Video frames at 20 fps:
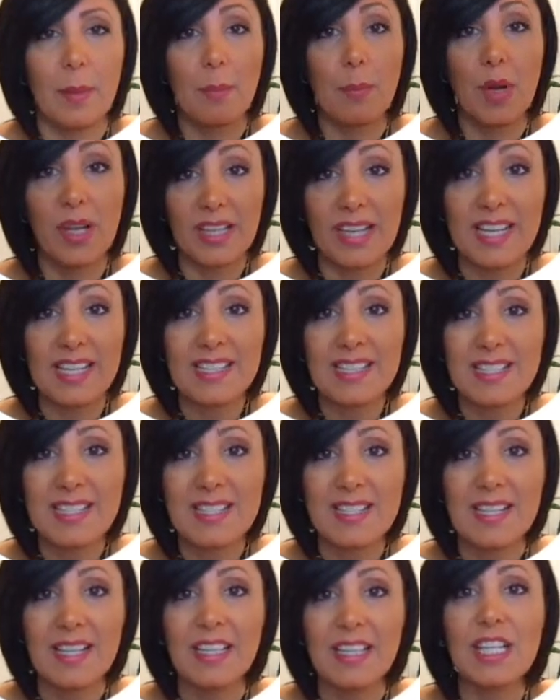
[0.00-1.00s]

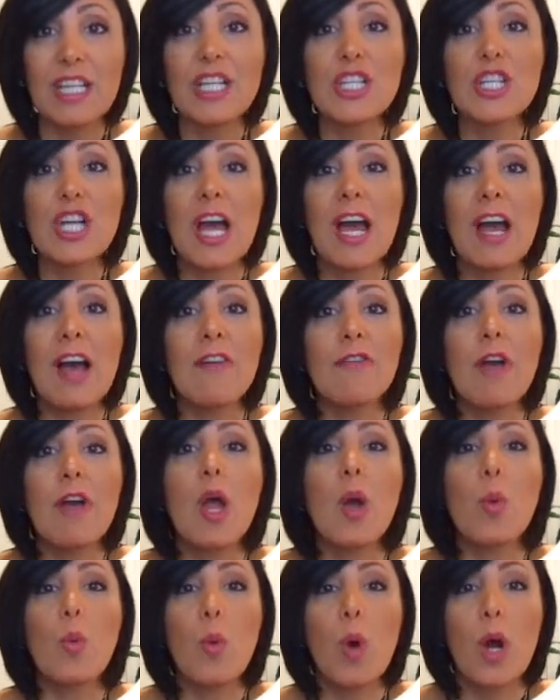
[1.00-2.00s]
Buckets each have
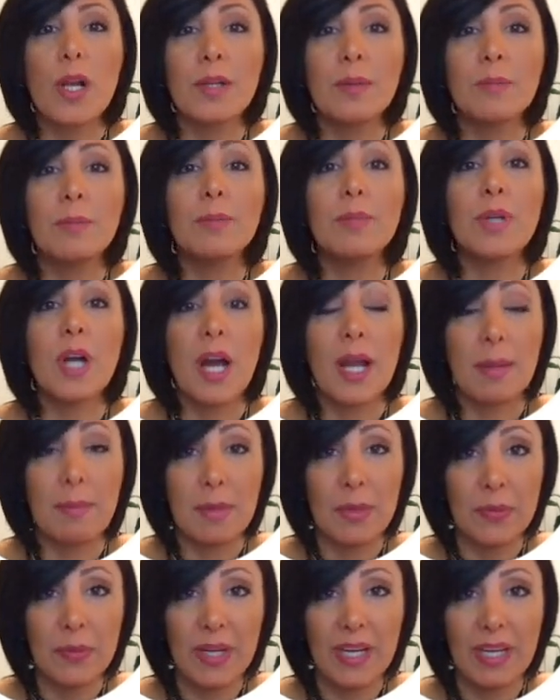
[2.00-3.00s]
one
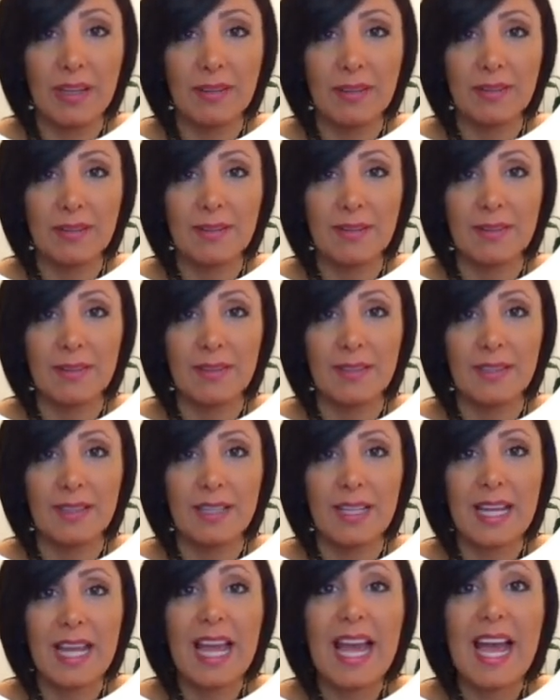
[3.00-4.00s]
primary
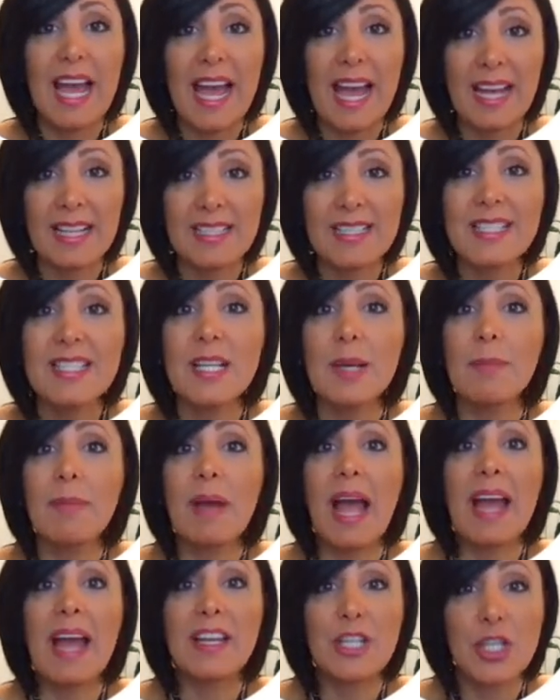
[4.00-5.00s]
and
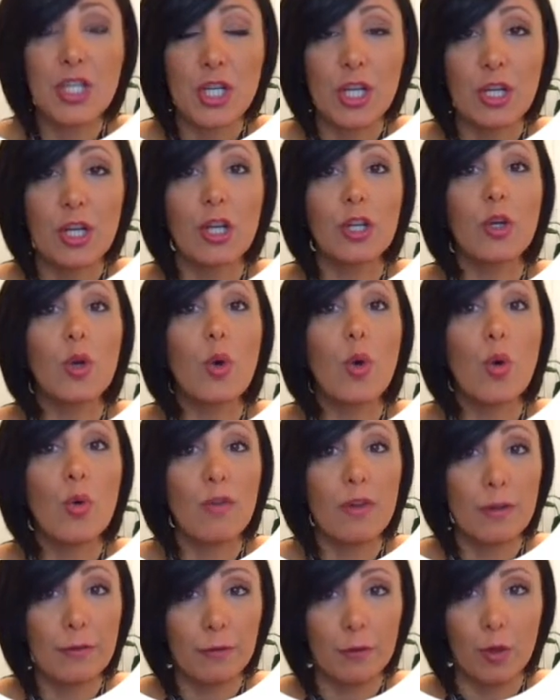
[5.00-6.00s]
some additional
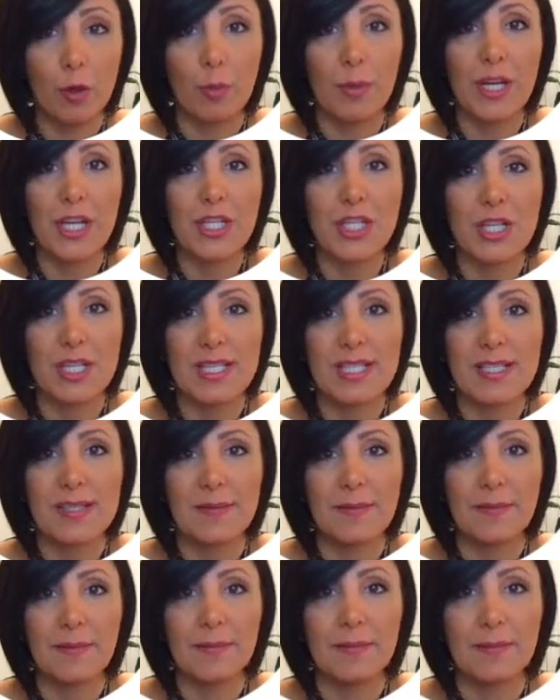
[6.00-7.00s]
overflow pages
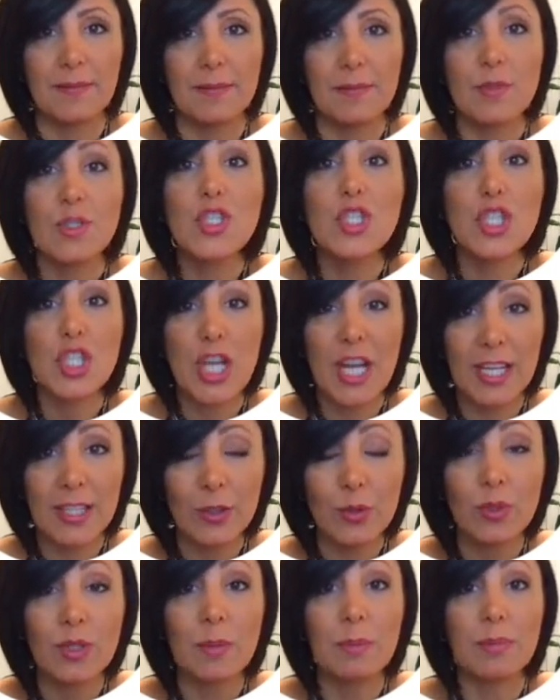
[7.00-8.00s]

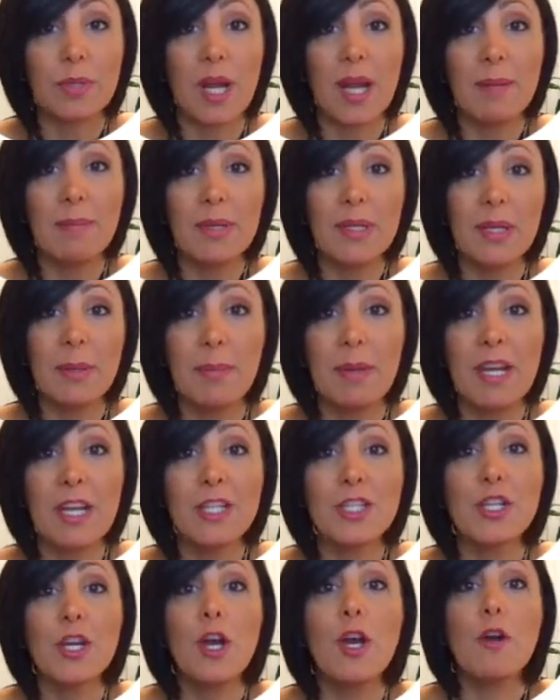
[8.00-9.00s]
chained to the primary
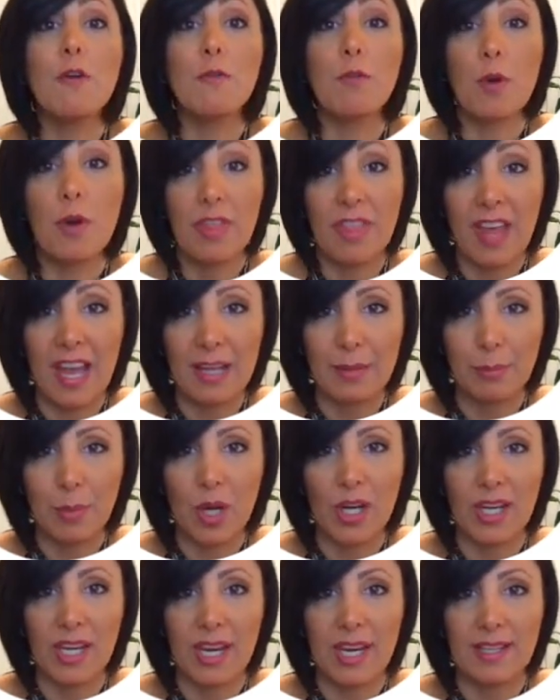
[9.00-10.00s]
page for that
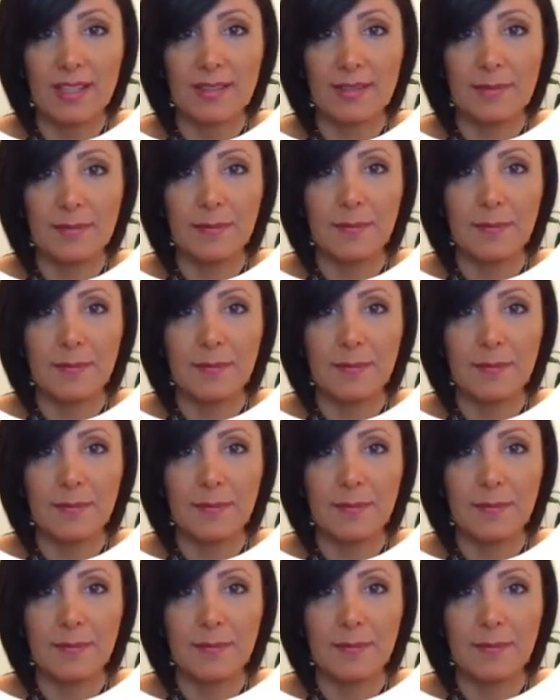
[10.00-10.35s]
bucket.